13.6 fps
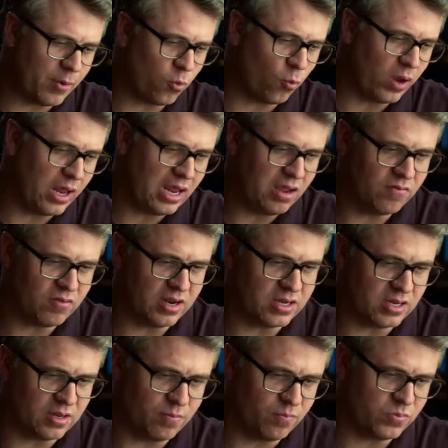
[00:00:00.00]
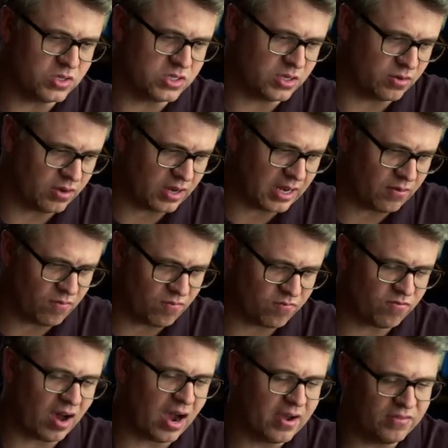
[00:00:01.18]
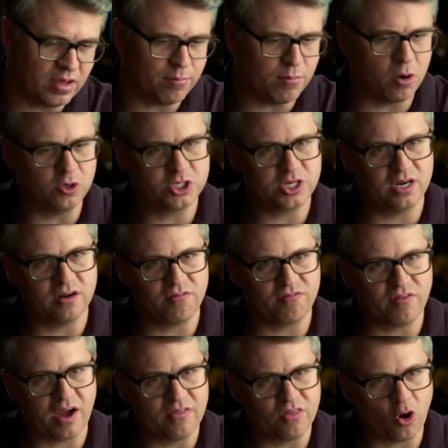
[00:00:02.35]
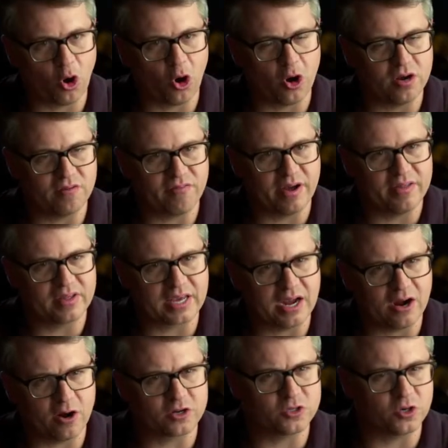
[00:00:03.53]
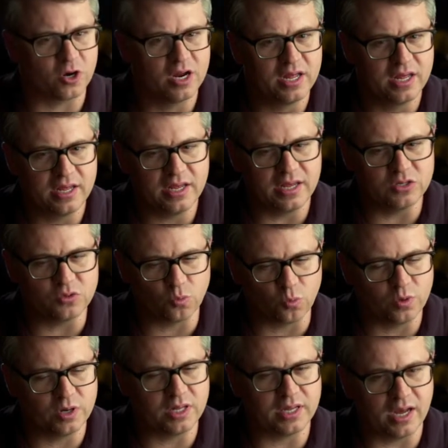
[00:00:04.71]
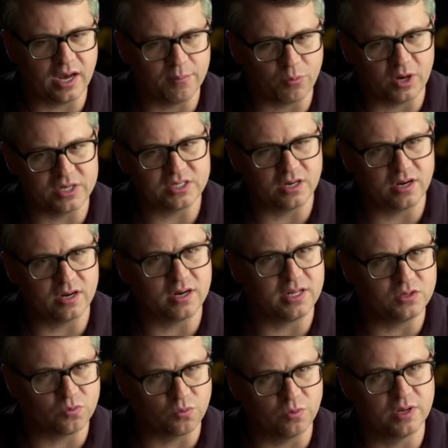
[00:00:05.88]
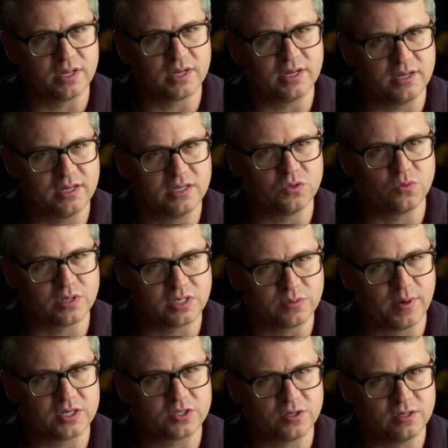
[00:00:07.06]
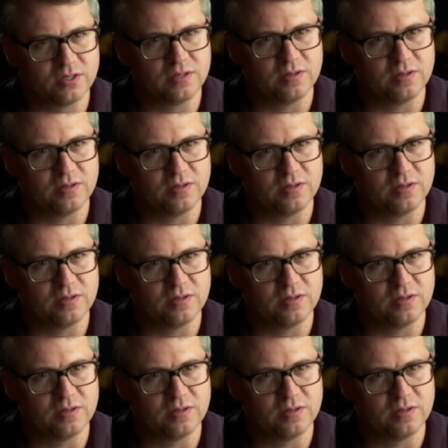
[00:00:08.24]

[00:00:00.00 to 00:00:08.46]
and weave and to find the emotion and to find the heart and to find the character is really unprecedented. He's really special.